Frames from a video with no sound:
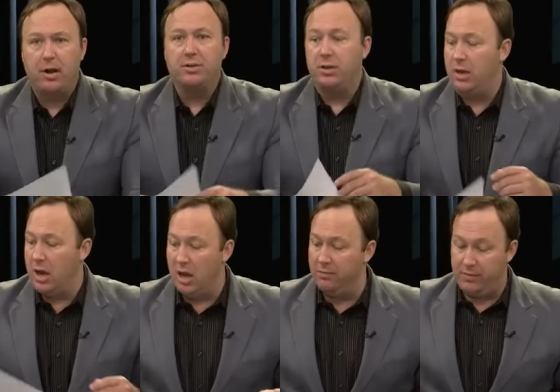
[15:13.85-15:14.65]
President
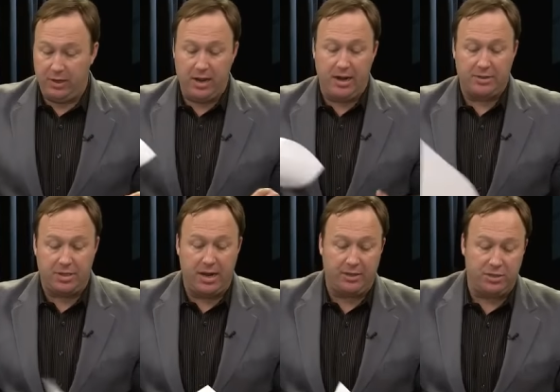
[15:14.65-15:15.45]
of the United
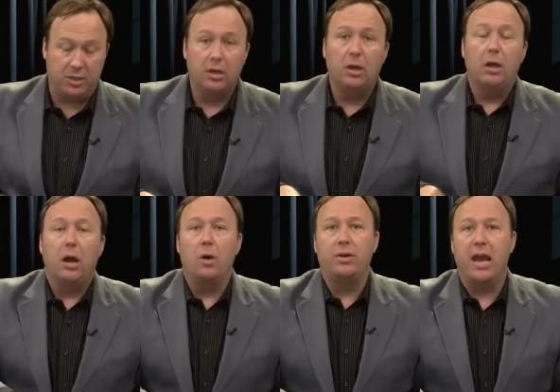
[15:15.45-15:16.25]
States.
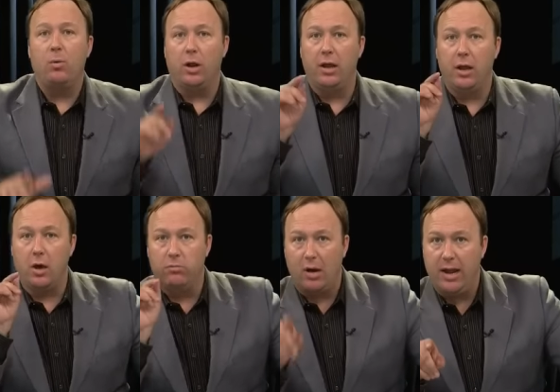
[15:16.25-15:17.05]
Okay, we're going to
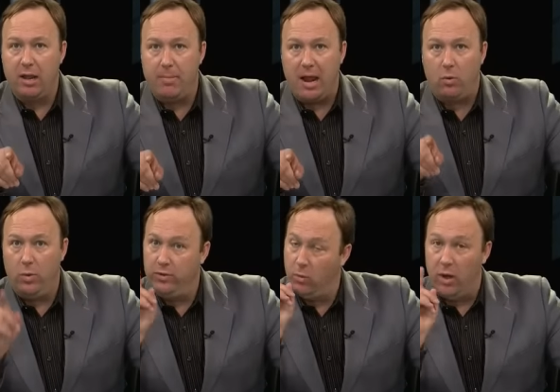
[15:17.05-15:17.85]
go to break and come back
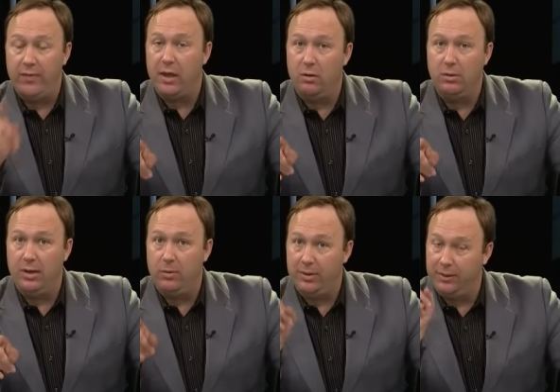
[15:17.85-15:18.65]
with the one, the
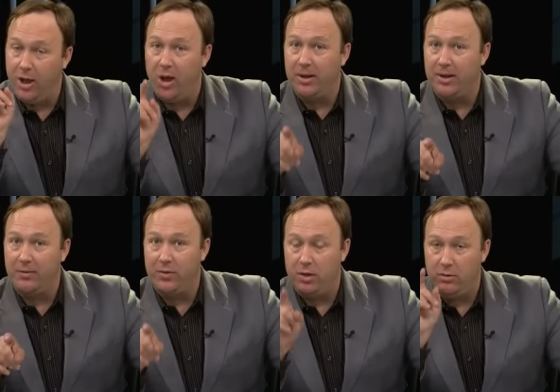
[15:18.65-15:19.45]
only, with a long
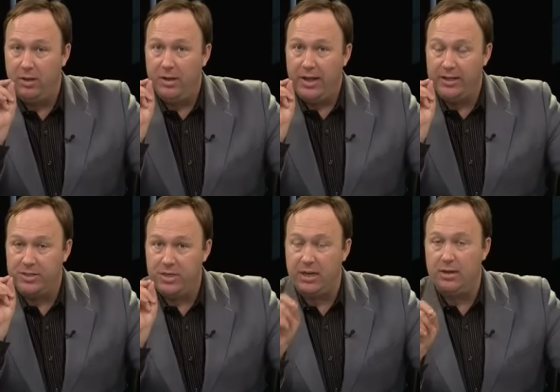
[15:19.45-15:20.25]
interview
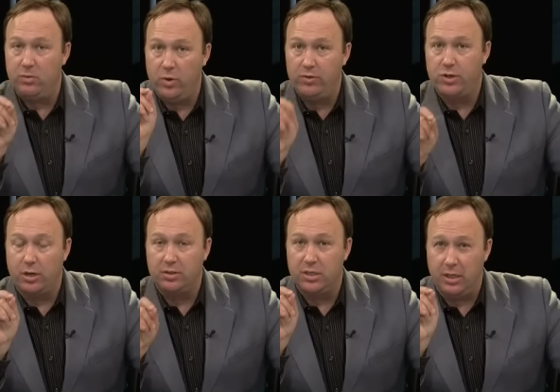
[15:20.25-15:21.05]
extended with
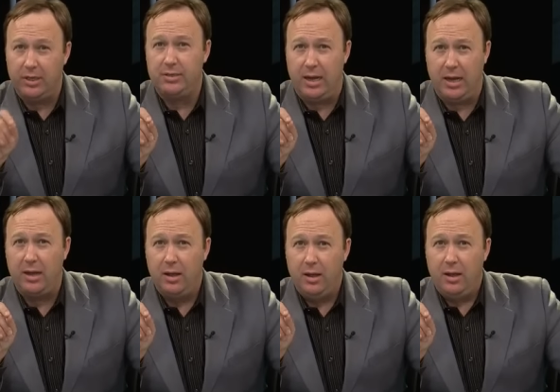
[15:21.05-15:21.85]
Gerald Celente.
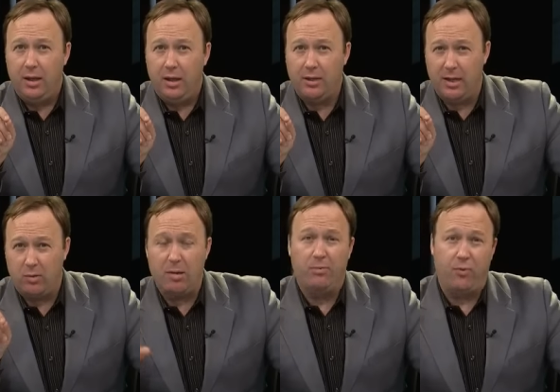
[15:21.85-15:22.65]
I did it
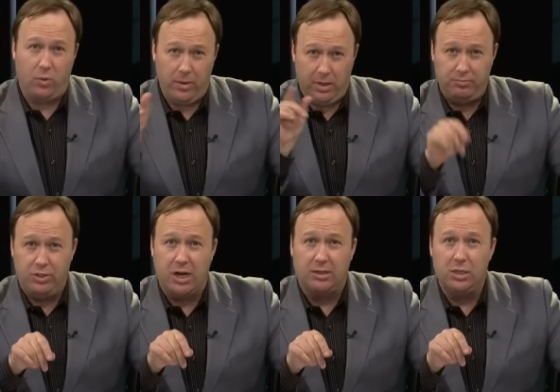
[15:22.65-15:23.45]
right before we
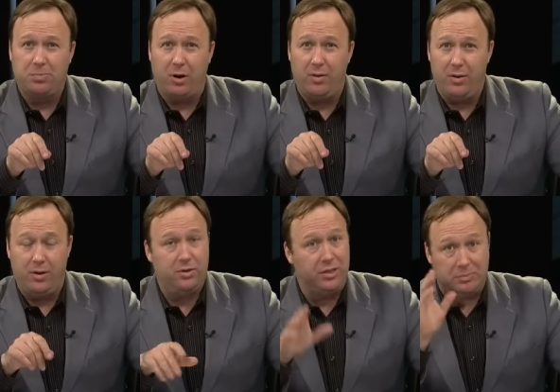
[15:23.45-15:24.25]
shot this part of the
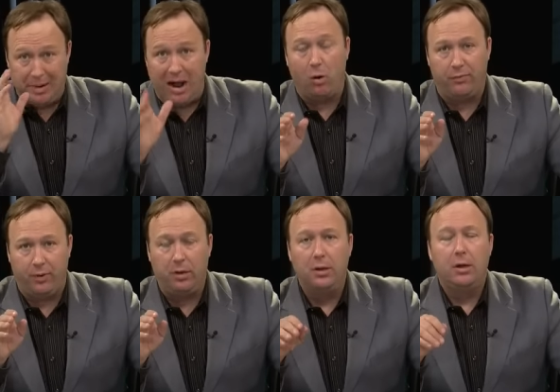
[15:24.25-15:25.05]
news. It's
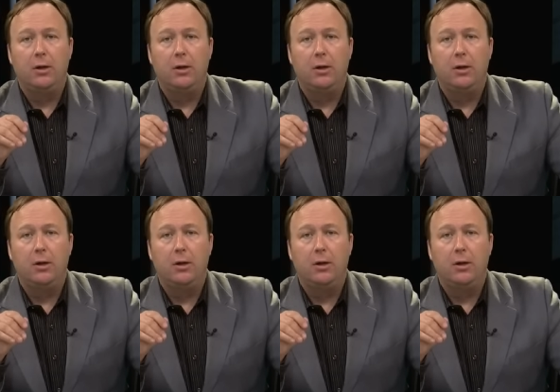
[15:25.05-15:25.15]
powerful.